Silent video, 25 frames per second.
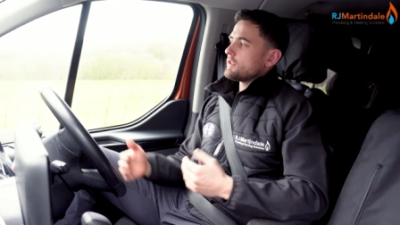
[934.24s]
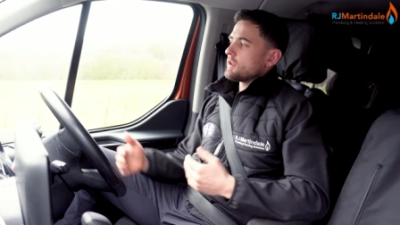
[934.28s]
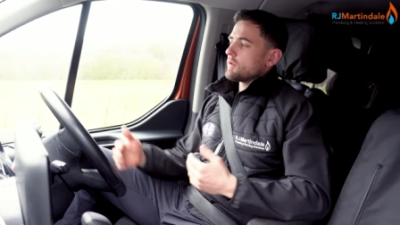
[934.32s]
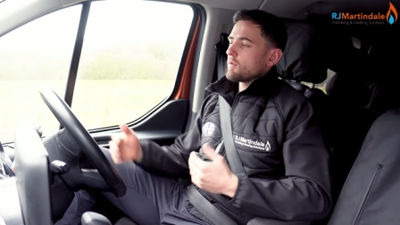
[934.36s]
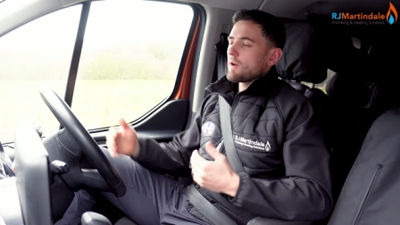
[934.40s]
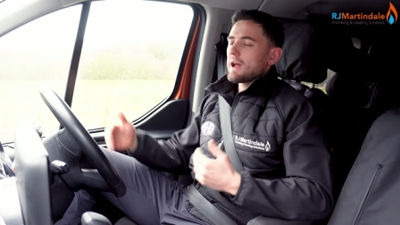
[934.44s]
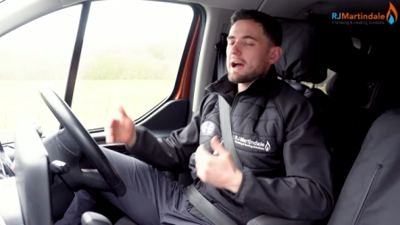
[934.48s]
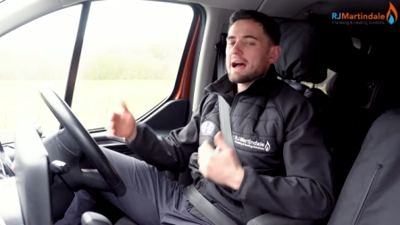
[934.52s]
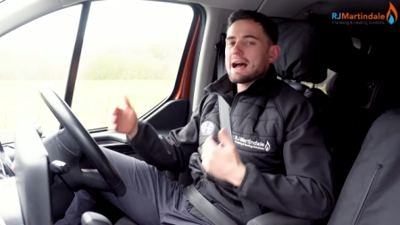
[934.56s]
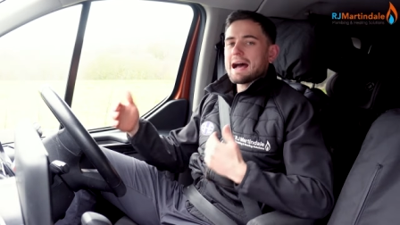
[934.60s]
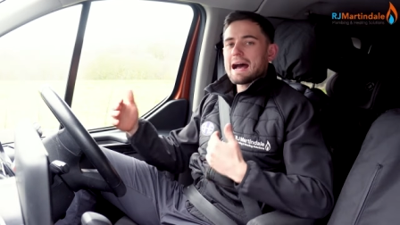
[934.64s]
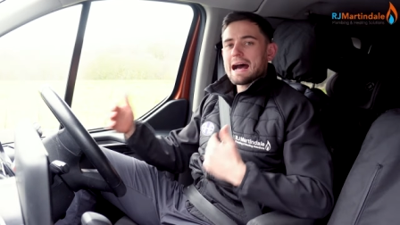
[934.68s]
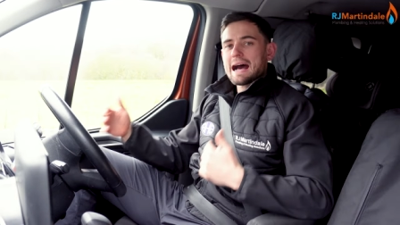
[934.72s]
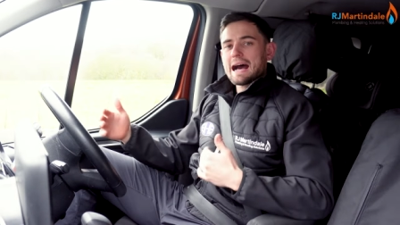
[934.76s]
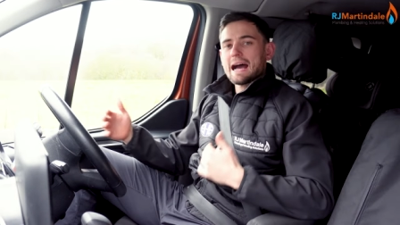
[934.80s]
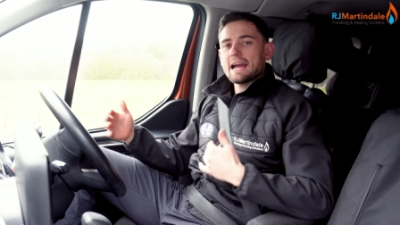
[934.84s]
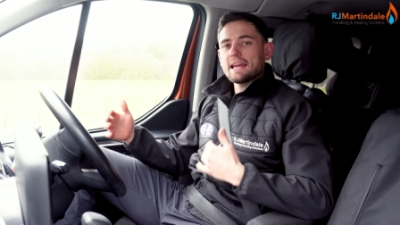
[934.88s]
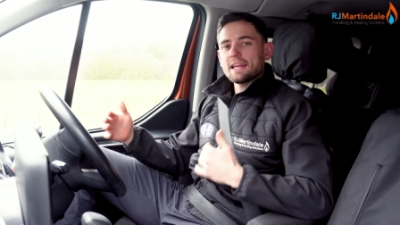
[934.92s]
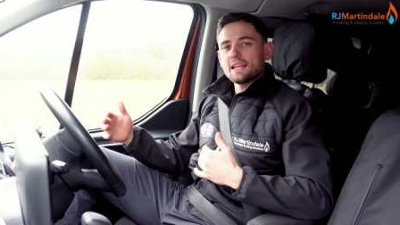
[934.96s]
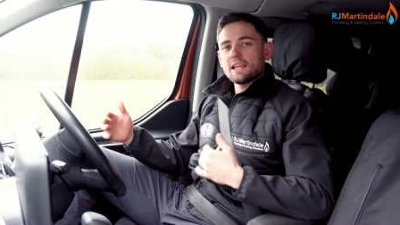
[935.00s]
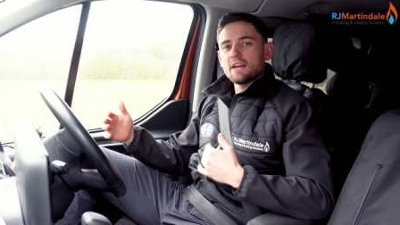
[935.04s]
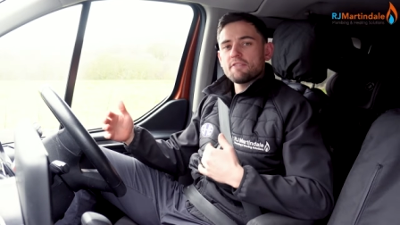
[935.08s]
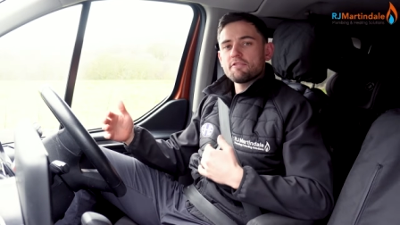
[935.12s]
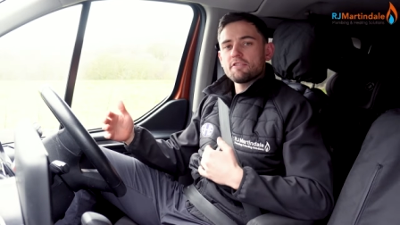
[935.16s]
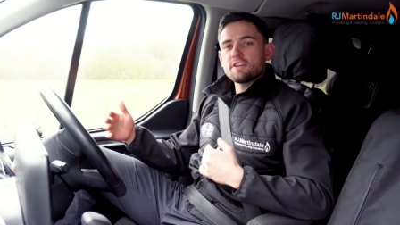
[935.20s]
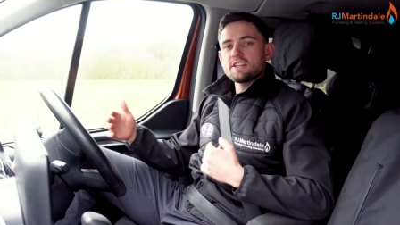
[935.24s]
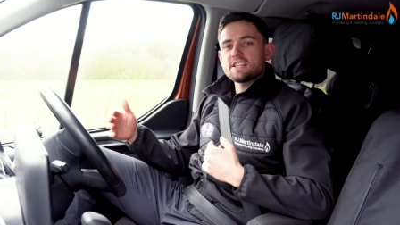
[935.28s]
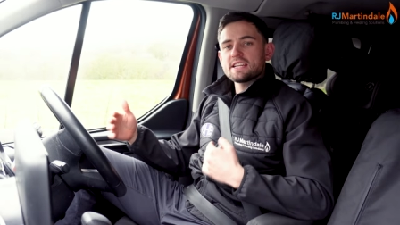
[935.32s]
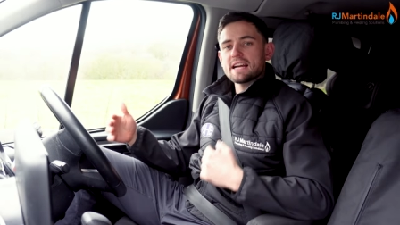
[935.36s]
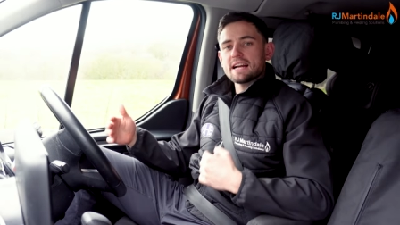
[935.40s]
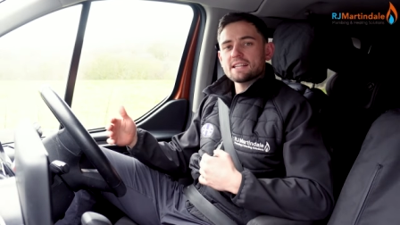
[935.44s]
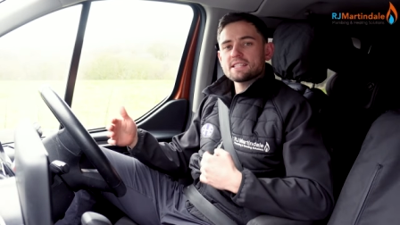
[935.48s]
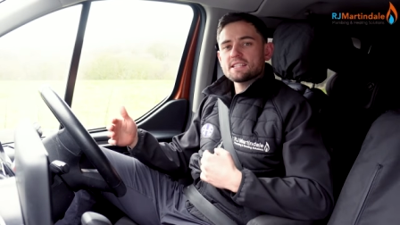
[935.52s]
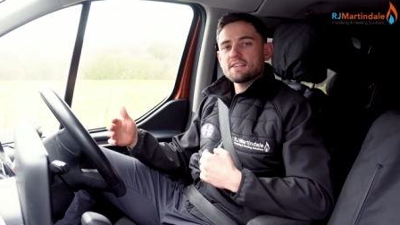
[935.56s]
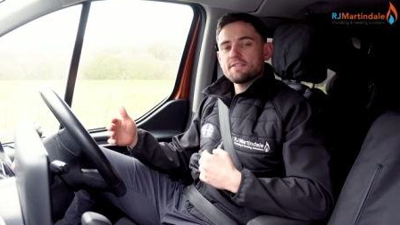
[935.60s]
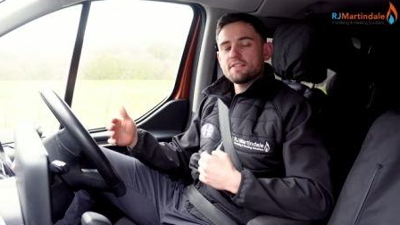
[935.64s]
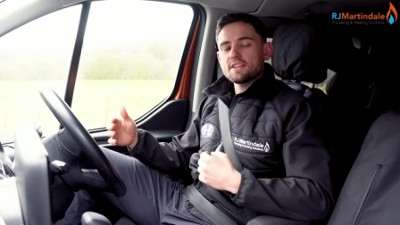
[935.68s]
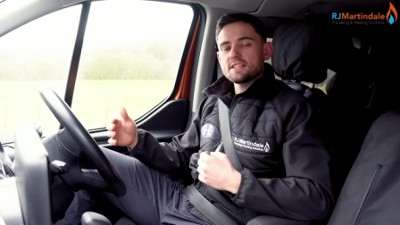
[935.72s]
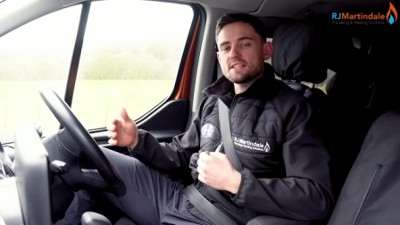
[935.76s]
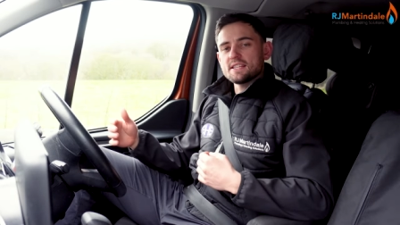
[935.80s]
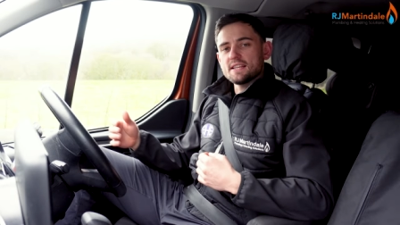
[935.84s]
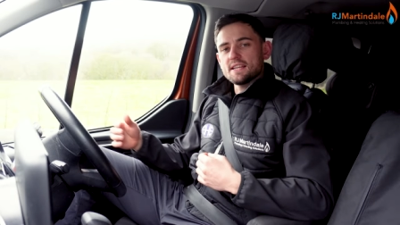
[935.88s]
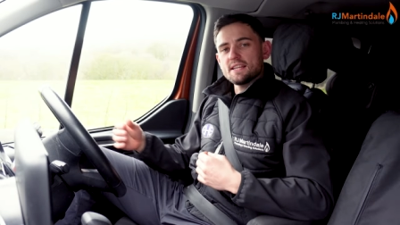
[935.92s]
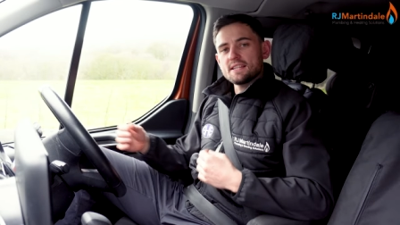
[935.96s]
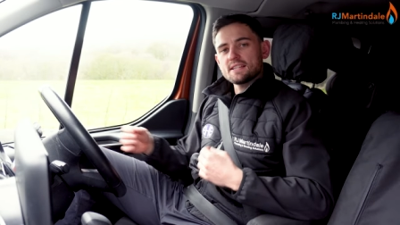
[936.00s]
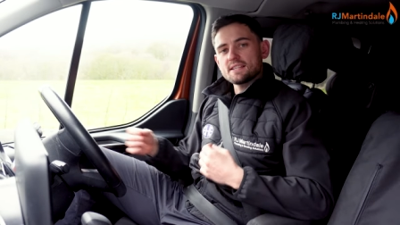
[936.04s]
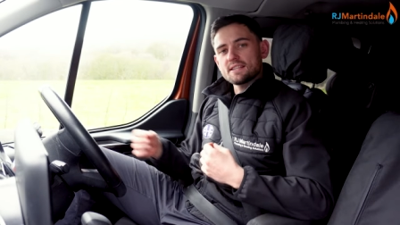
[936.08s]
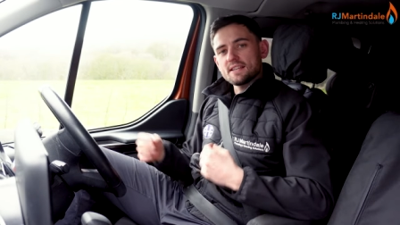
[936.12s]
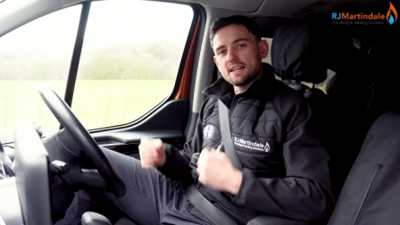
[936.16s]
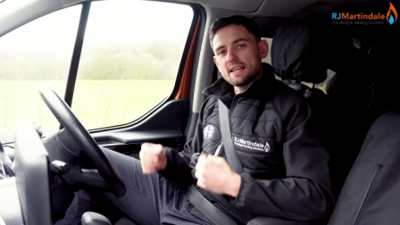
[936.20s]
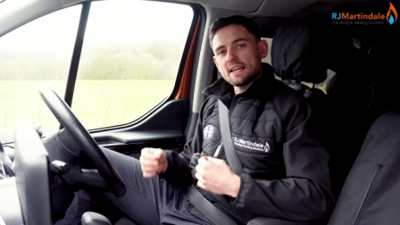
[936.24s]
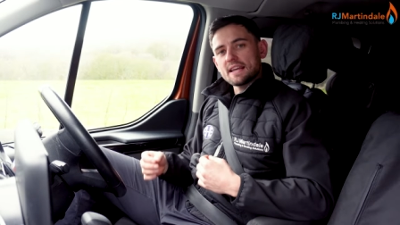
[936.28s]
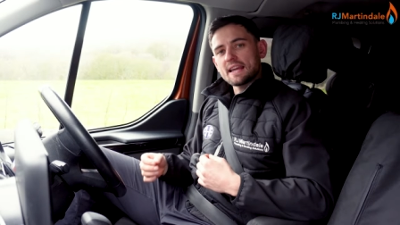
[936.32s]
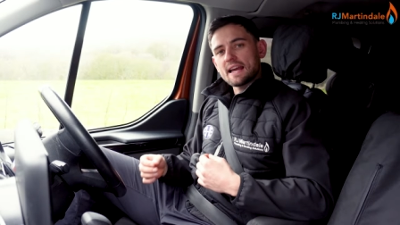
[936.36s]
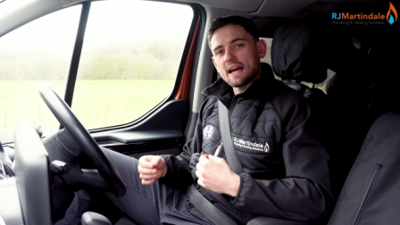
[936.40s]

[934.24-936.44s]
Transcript: there are higher leverage activities that you